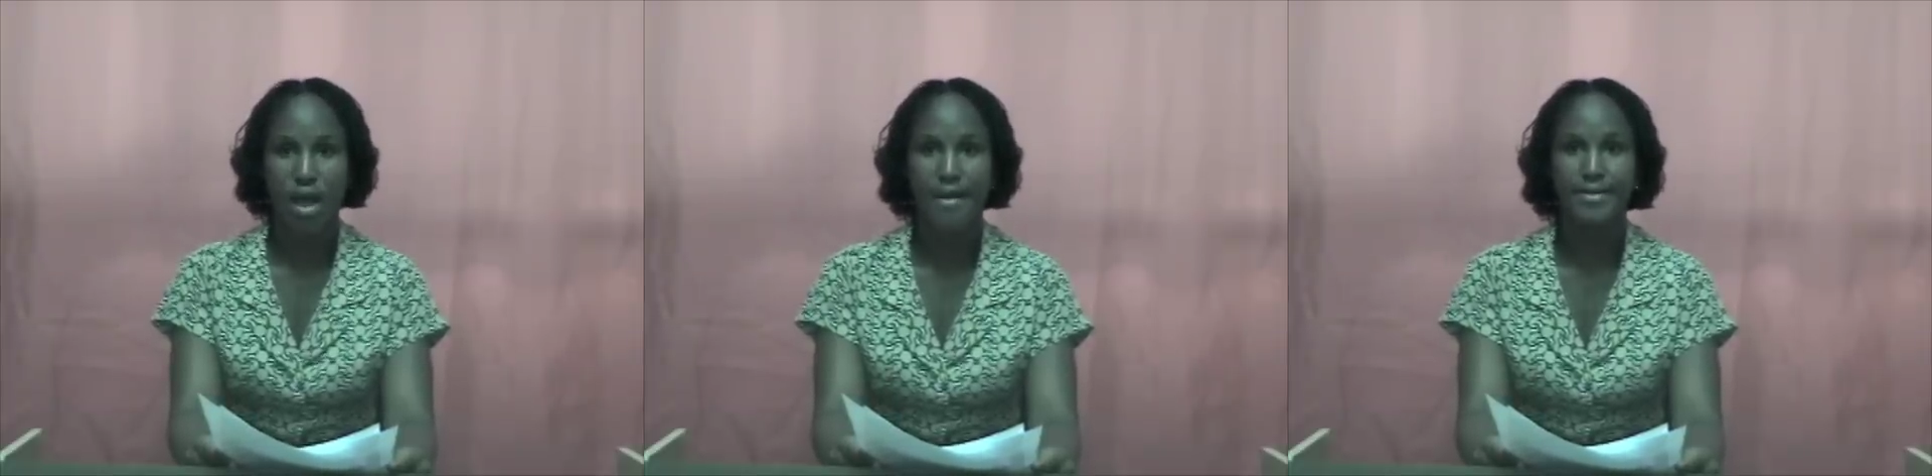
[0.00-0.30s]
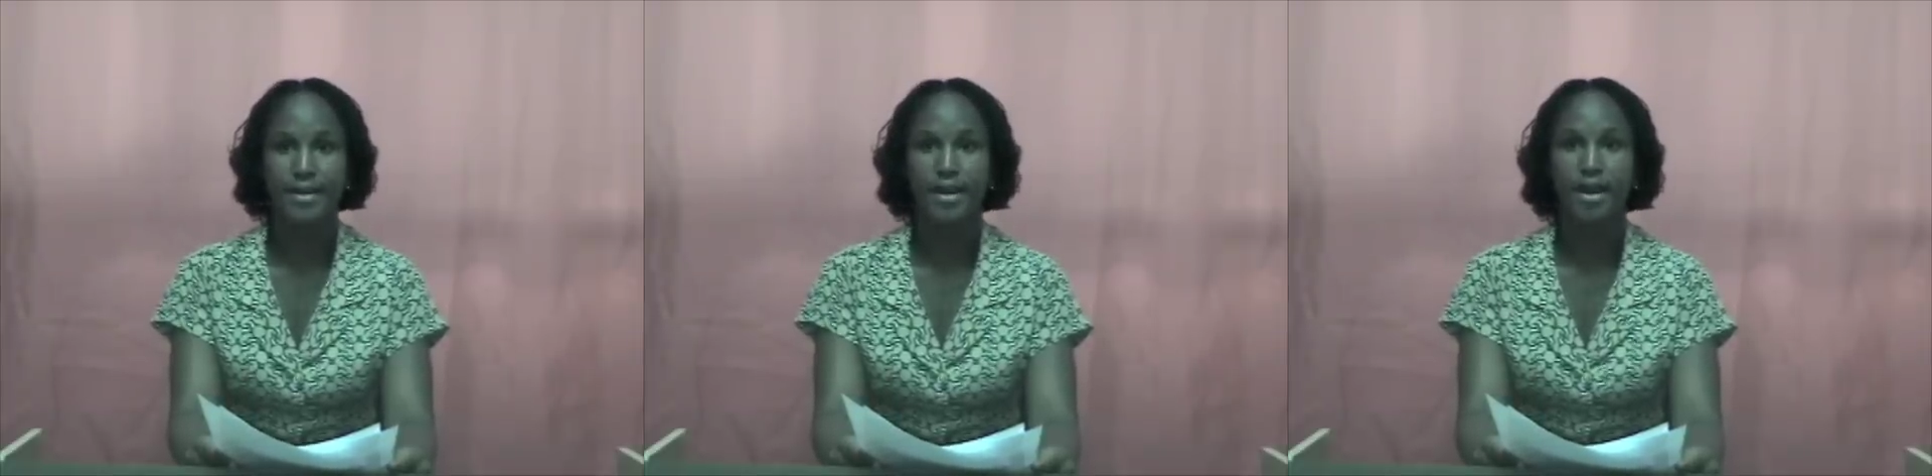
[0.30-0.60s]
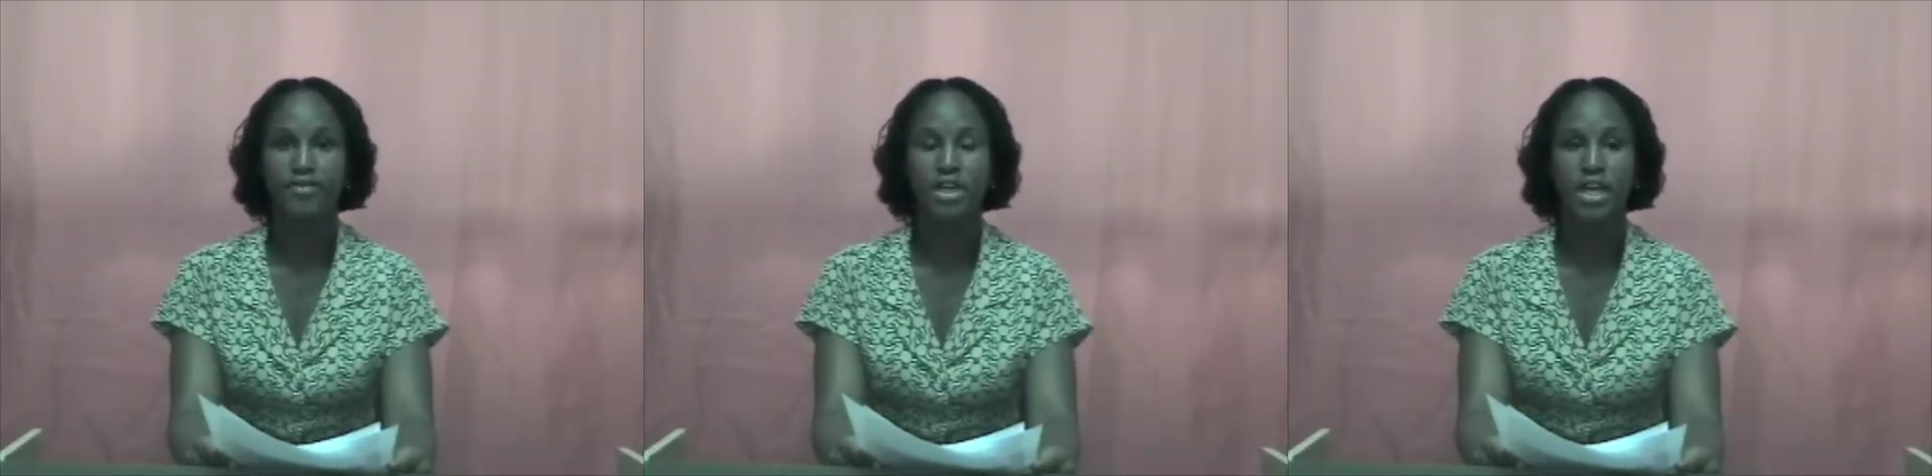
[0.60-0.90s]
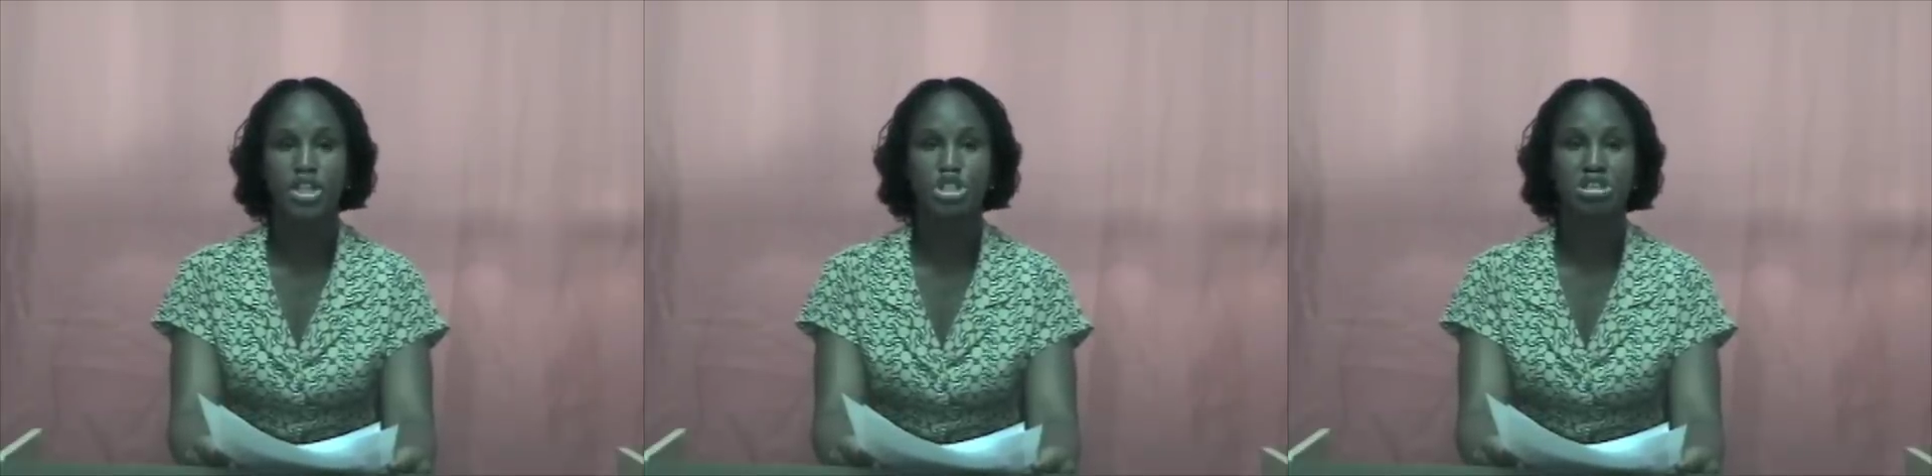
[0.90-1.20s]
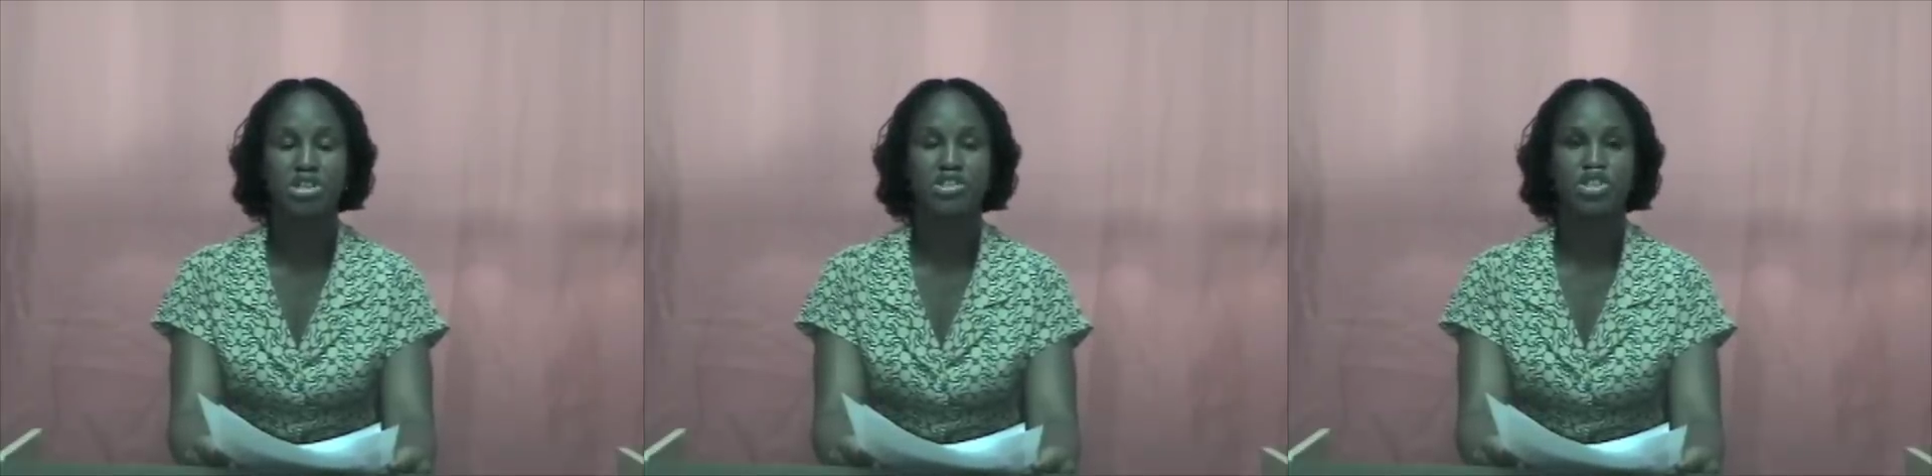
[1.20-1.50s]
and then after that
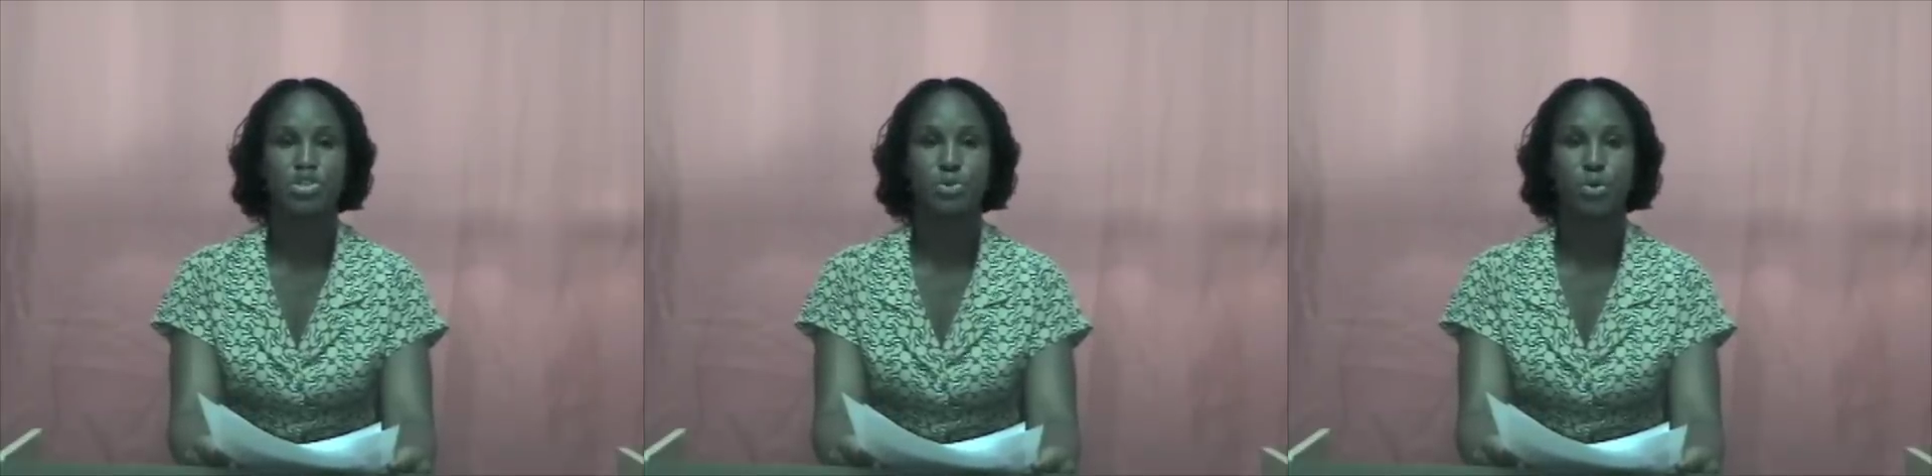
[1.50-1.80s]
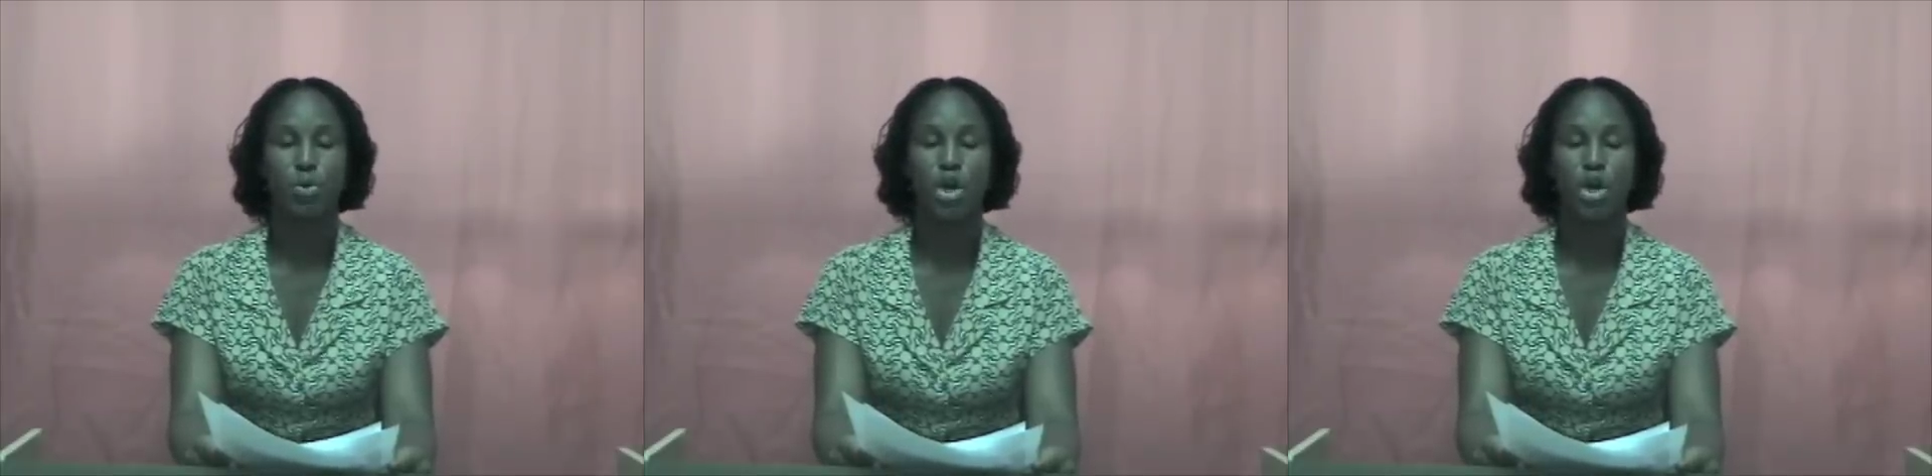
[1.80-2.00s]
she hears that she owe